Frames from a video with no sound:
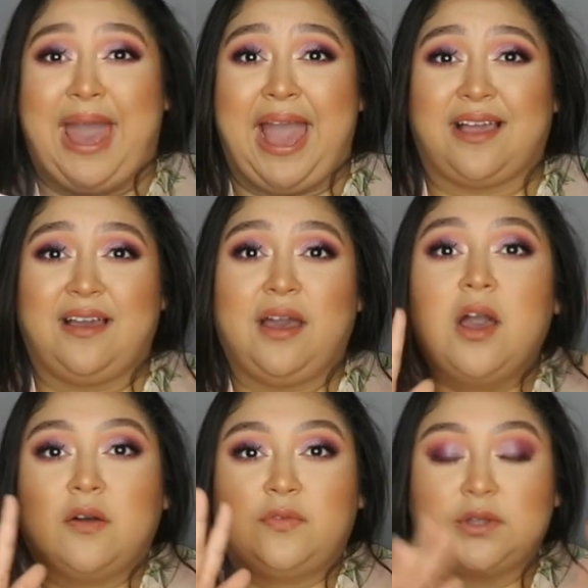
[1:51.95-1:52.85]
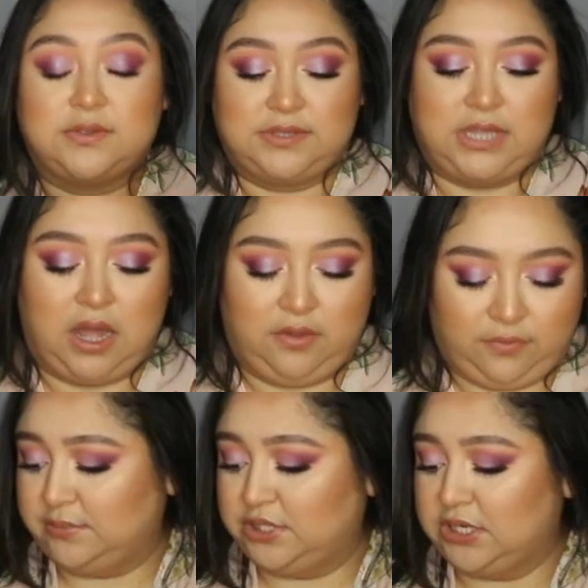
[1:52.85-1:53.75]
bag full of stuff.
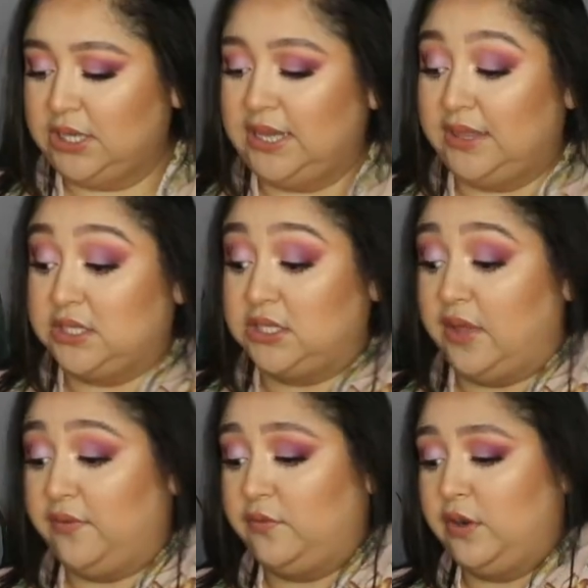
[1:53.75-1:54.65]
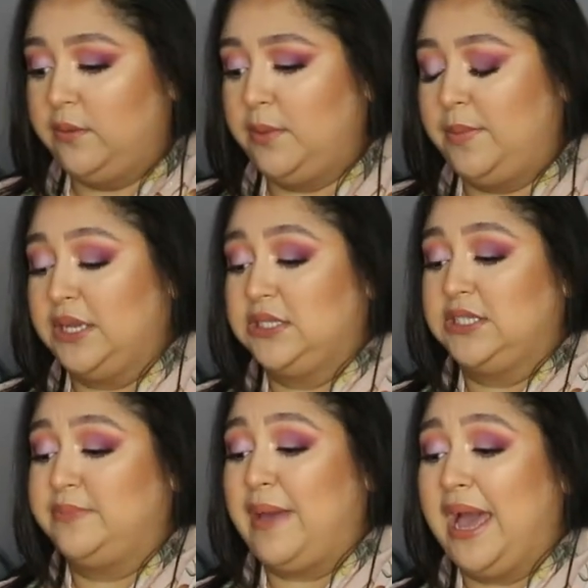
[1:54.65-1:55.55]
I'm just gonna lay the stuff in front of me because
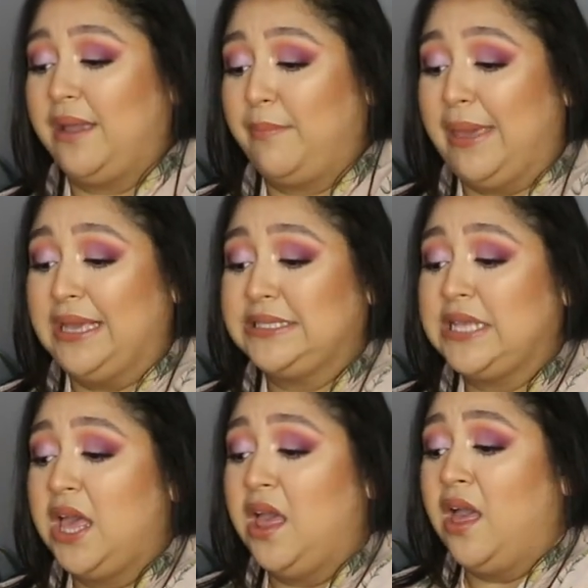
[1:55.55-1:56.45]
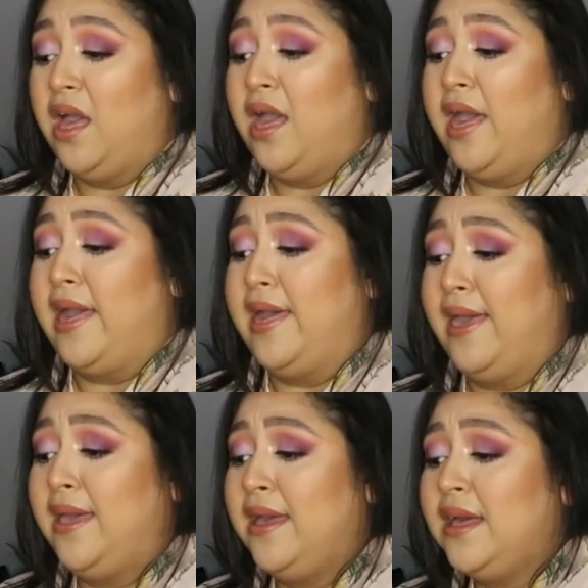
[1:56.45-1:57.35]
this bag makes
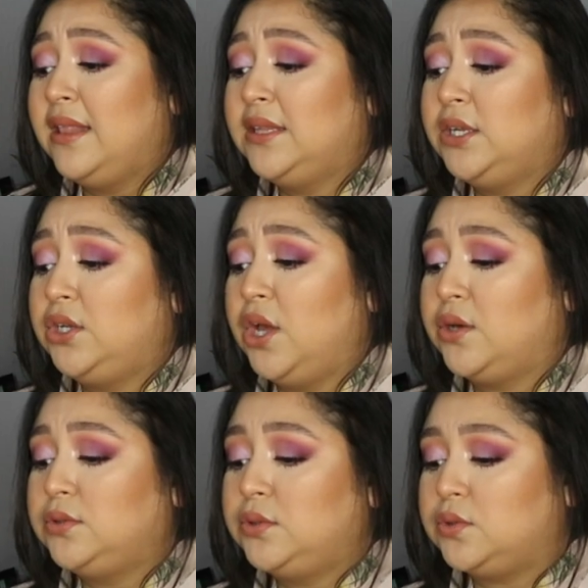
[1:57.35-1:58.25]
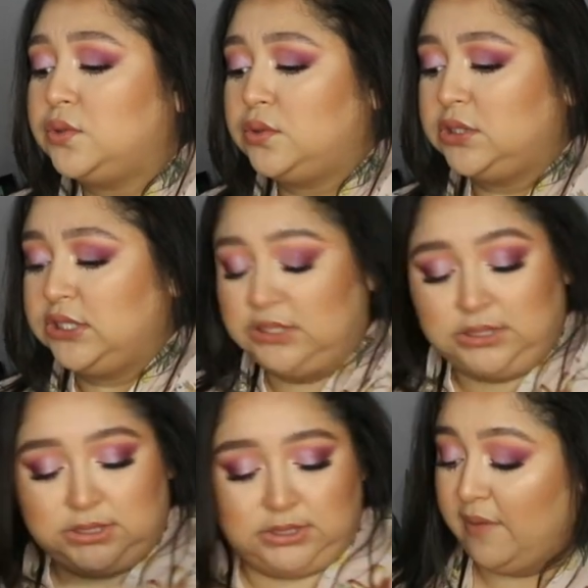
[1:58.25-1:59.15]
hella
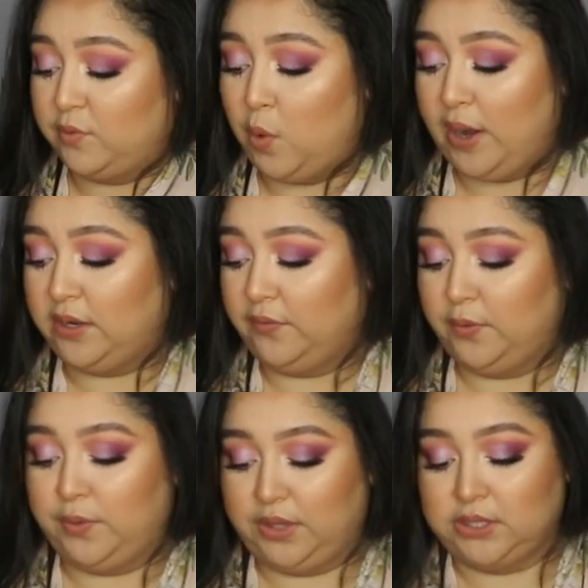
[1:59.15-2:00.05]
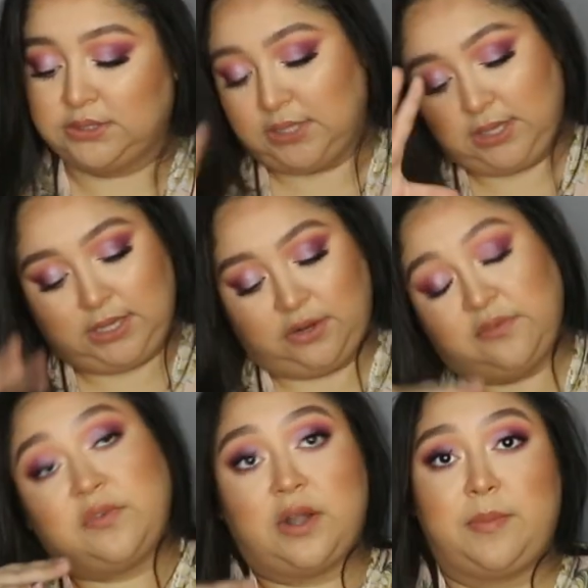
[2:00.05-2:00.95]
noise. I have quite a few things
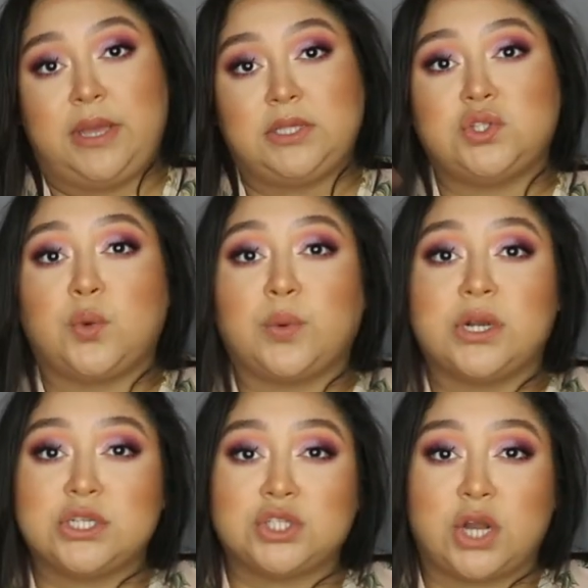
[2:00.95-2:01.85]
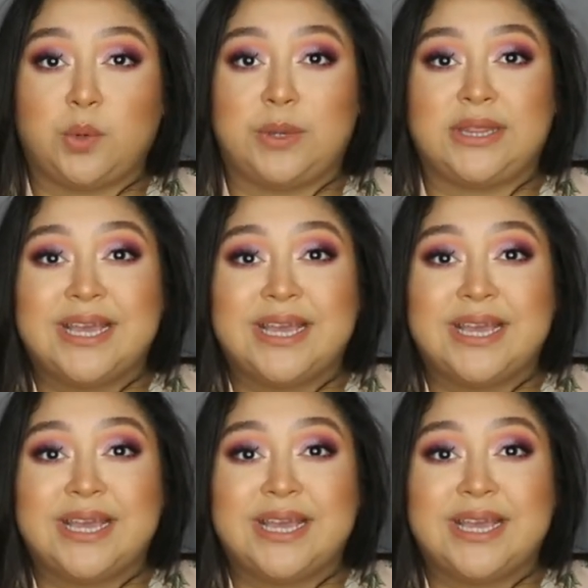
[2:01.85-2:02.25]
here in front of me. So we're gonna start with